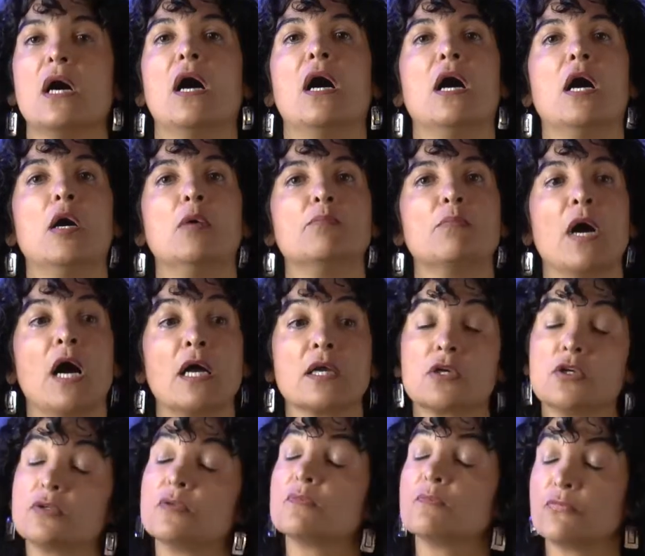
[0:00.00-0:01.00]

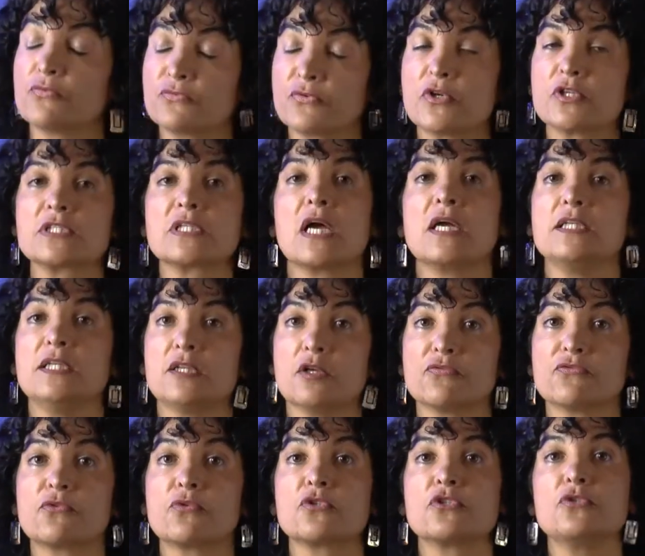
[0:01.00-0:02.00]
I need,
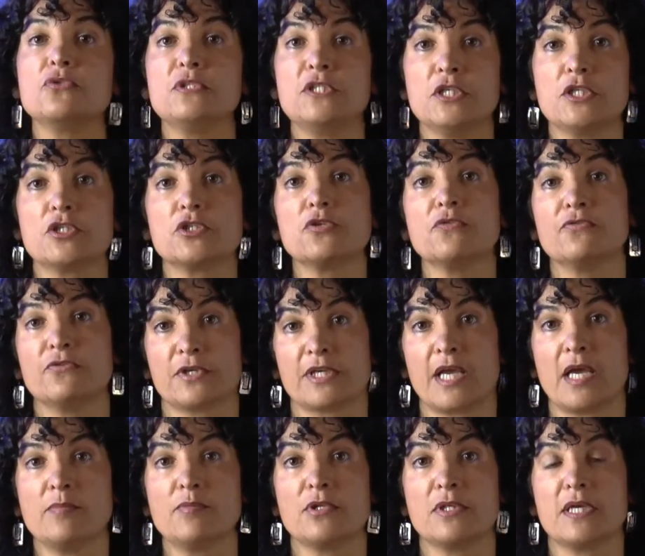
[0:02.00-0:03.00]
of course, to teach the
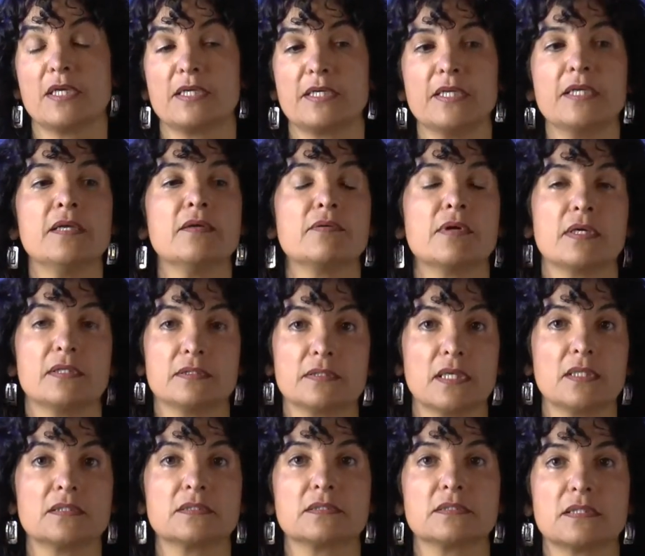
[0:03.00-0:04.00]
vocabulary, right?
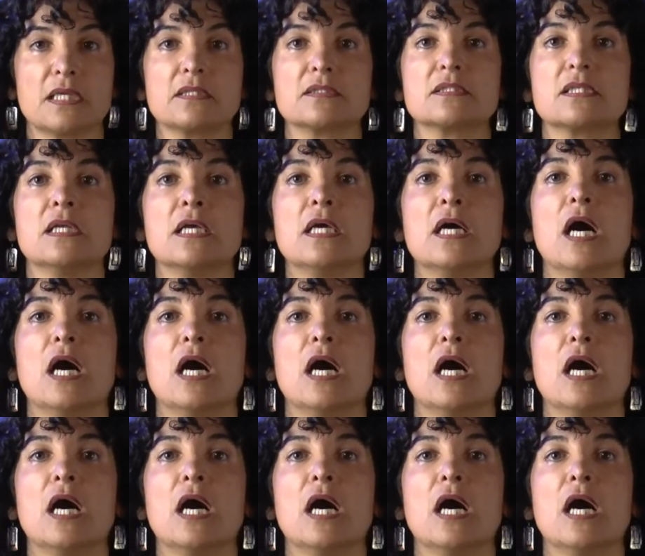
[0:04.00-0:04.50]
That sounds